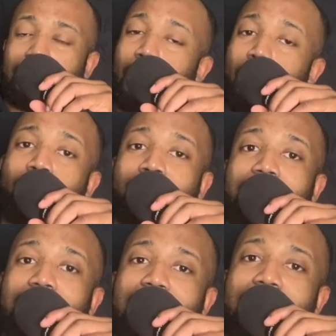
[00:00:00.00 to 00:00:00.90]

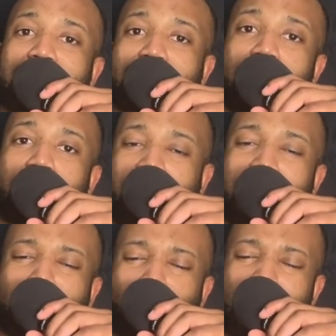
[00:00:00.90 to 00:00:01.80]
Don't get into the
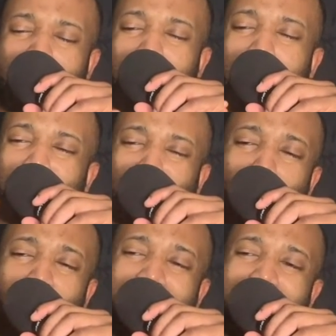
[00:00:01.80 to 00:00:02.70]
place where you become
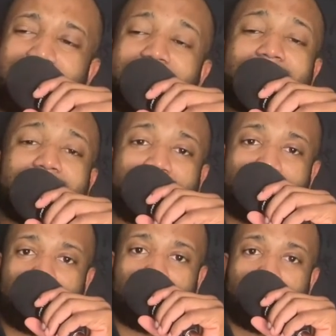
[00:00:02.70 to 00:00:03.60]
so addicted